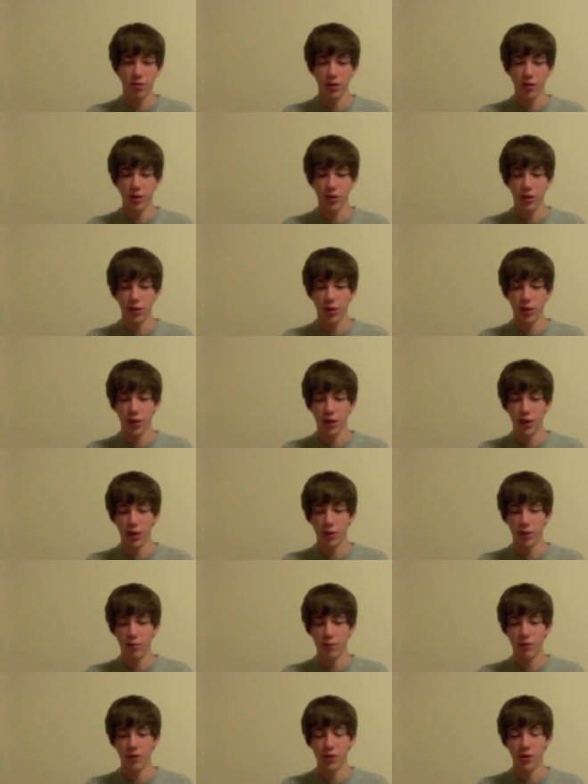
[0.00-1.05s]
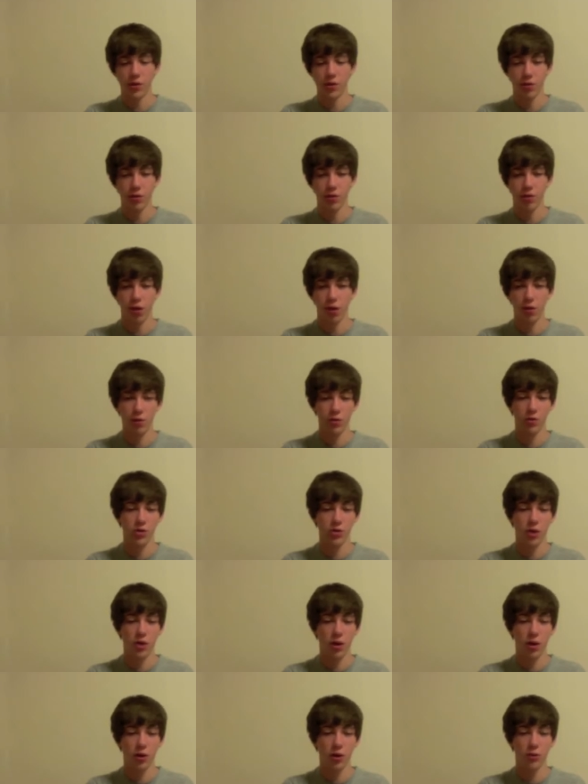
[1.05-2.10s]
the feature of revenue
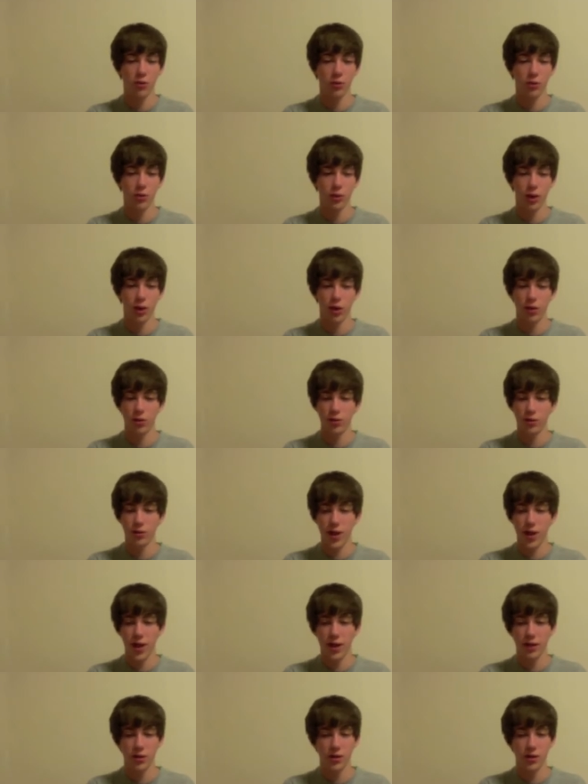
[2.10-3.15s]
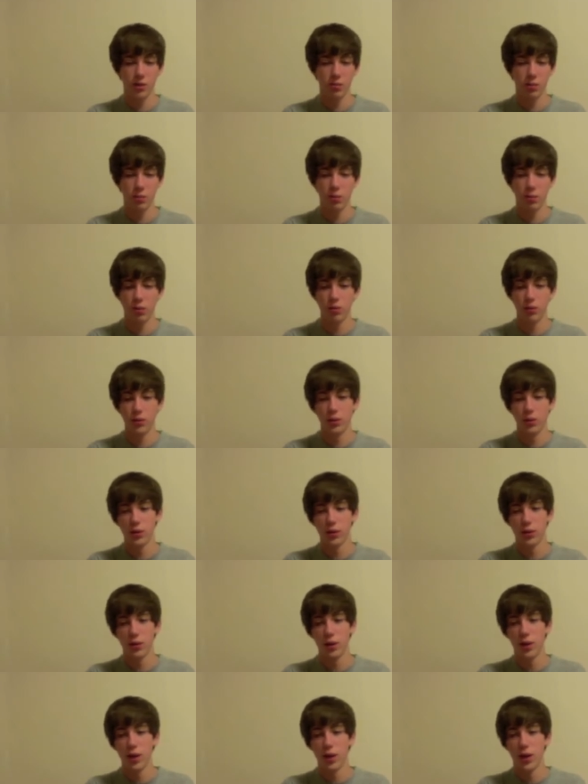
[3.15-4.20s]
sharing, which allows ads to be posted
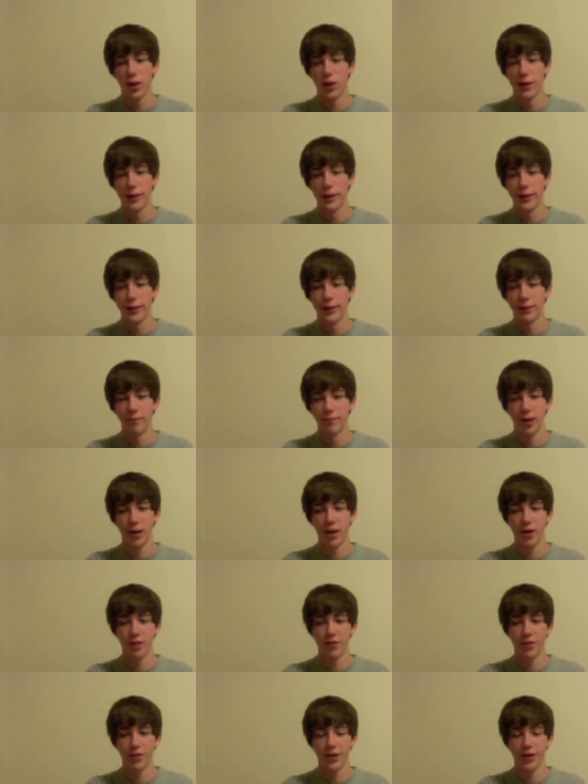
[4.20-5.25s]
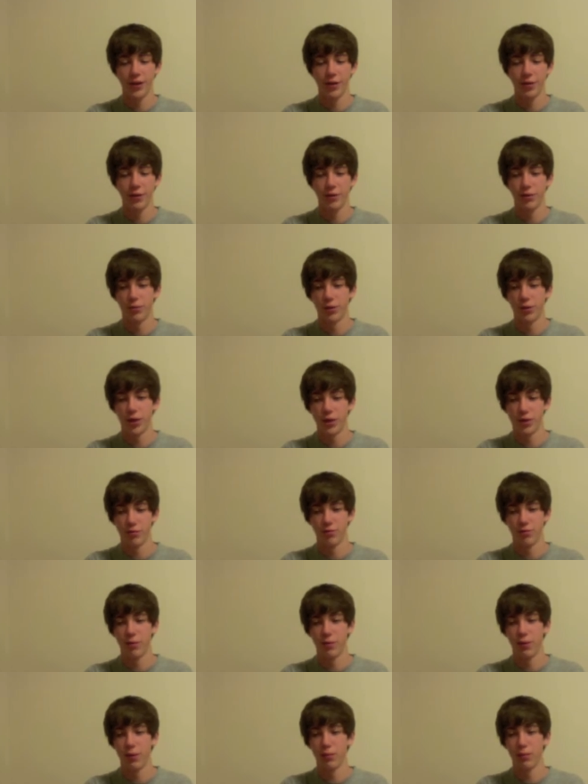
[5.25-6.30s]
by your videos. Some of you guys
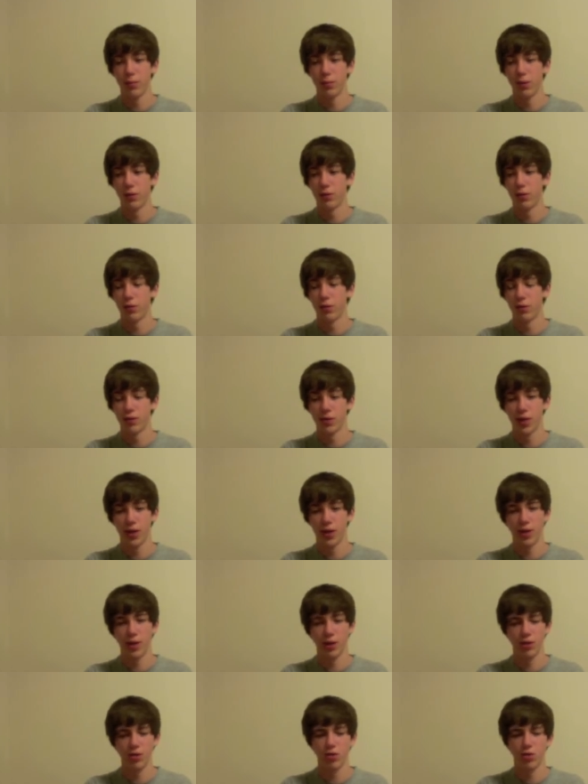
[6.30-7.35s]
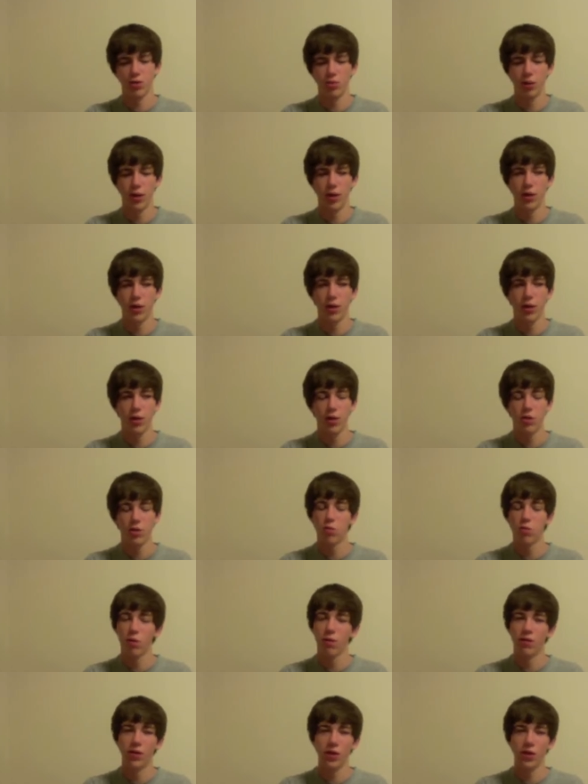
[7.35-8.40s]
may have noticed that. I think two of my
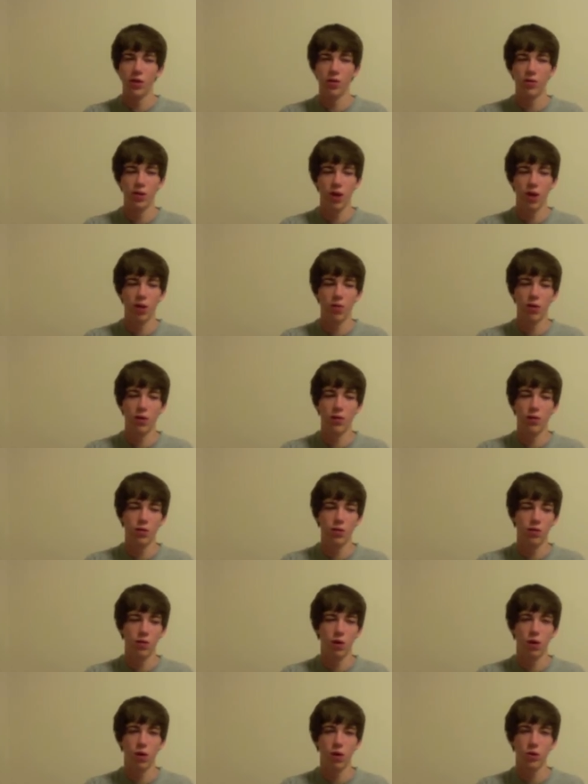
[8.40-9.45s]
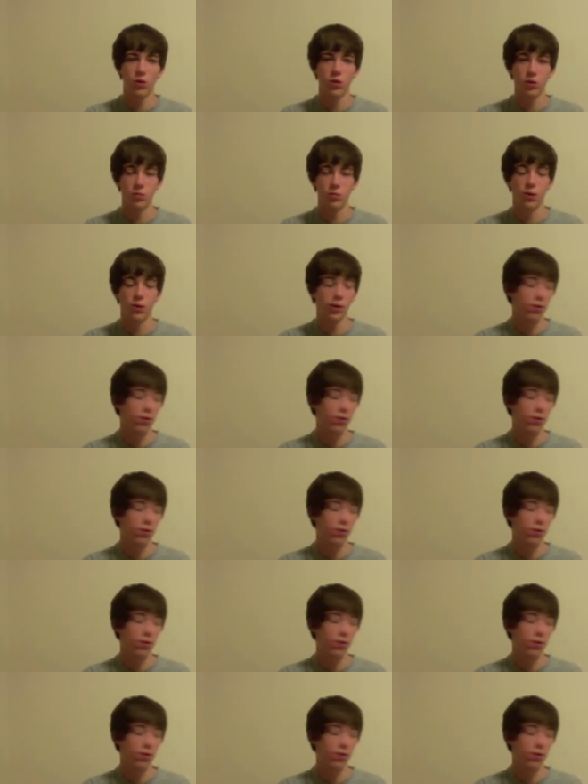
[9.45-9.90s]
videos have that so far. So it's pretty